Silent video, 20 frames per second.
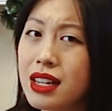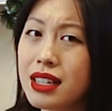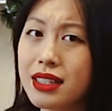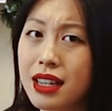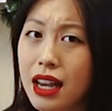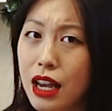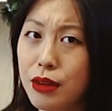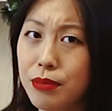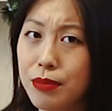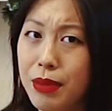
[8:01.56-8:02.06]

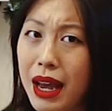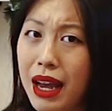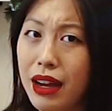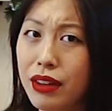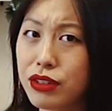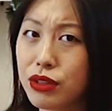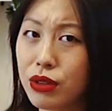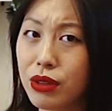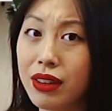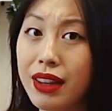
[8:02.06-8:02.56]
10
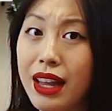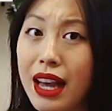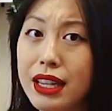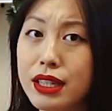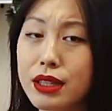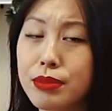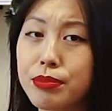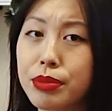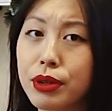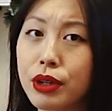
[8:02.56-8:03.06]
pounds or
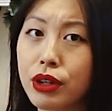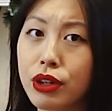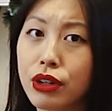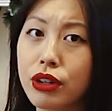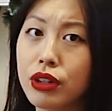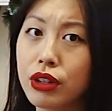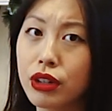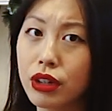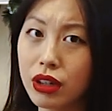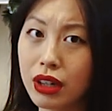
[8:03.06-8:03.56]
less
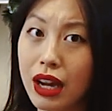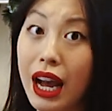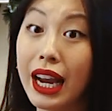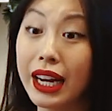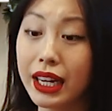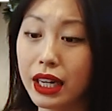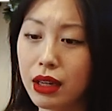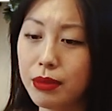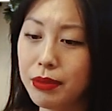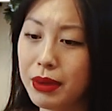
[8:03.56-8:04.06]
per
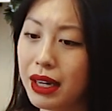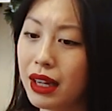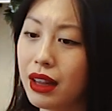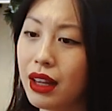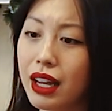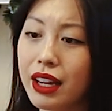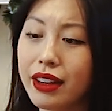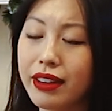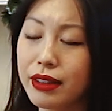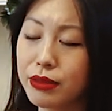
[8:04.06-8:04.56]
item, and a
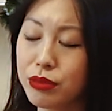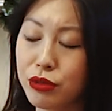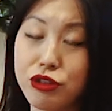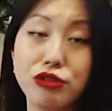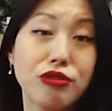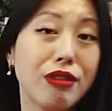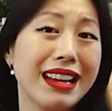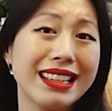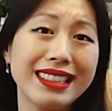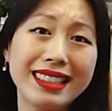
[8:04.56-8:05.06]
lot of these were
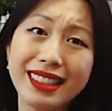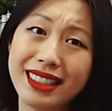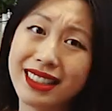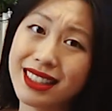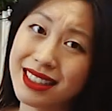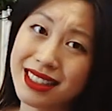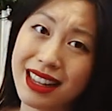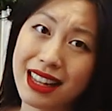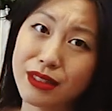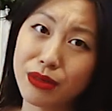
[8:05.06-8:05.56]
dresses
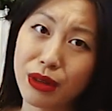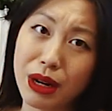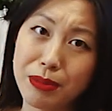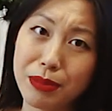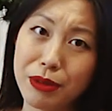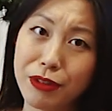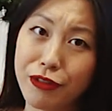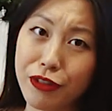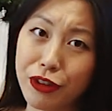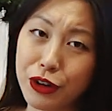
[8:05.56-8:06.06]
because that's what I
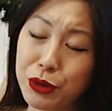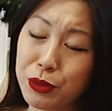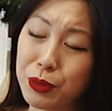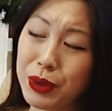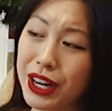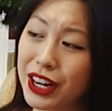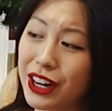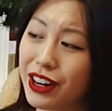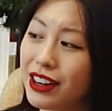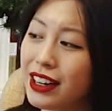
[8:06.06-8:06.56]
prefer to
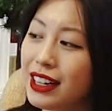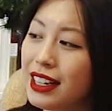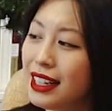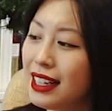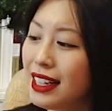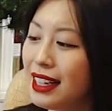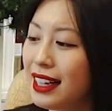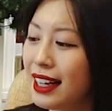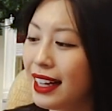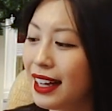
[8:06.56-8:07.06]
wear.
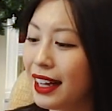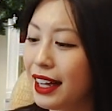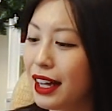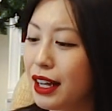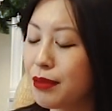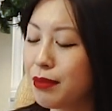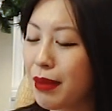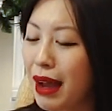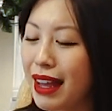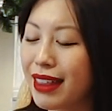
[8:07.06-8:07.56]

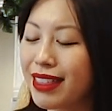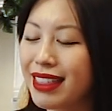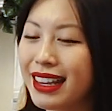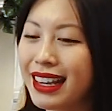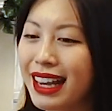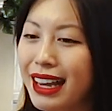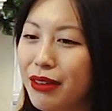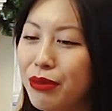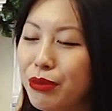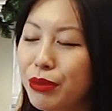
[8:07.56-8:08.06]
I think
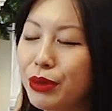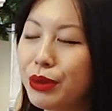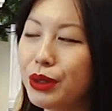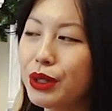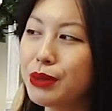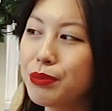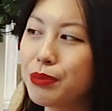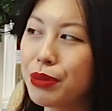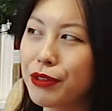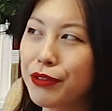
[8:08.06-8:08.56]
I
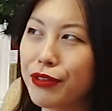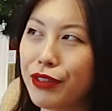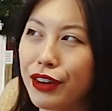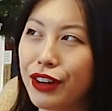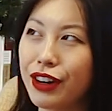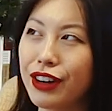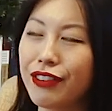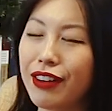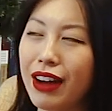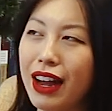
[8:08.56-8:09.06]
would
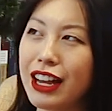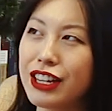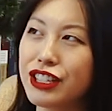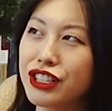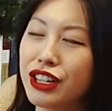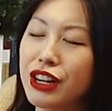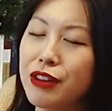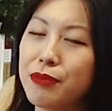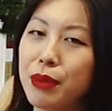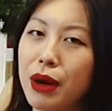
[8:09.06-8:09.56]
prefer, I
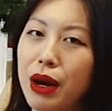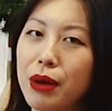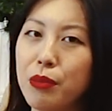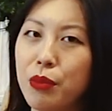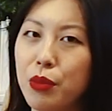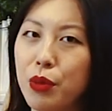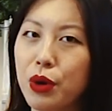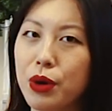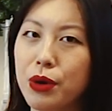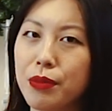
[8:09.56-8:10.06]
should have bought
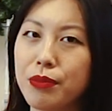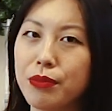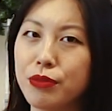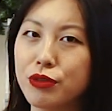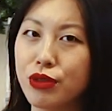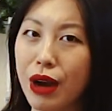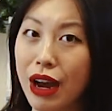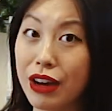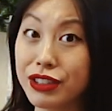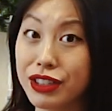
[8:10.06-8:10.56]
more
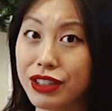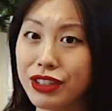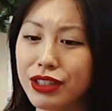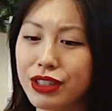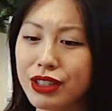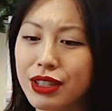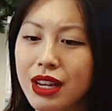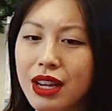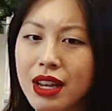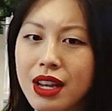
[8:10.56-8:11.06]

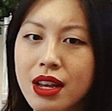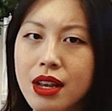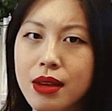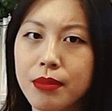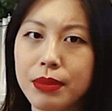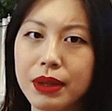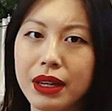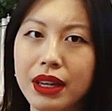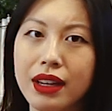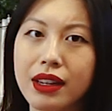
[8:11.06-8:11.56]
trousers
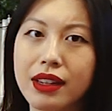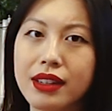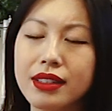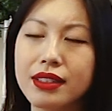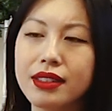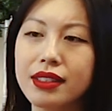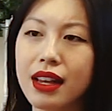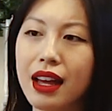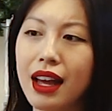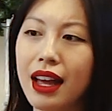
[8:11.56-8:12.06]

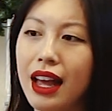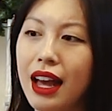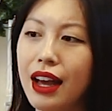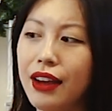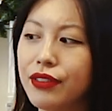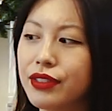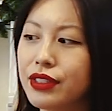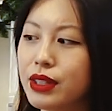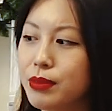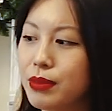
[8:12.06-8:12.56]
because I
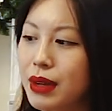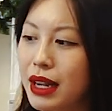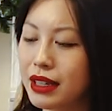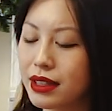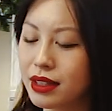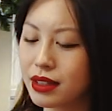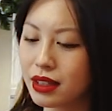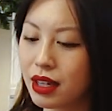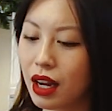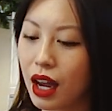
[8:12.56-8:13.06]
have some
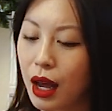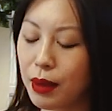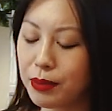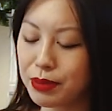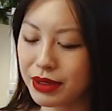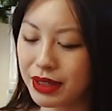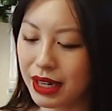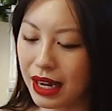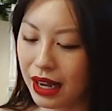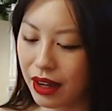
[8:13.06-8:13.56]
nice
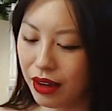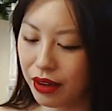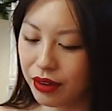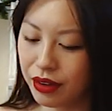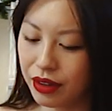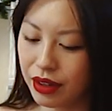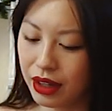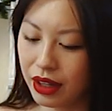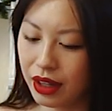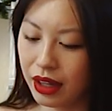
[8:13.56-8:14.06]
tops
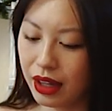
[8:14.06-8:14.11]
now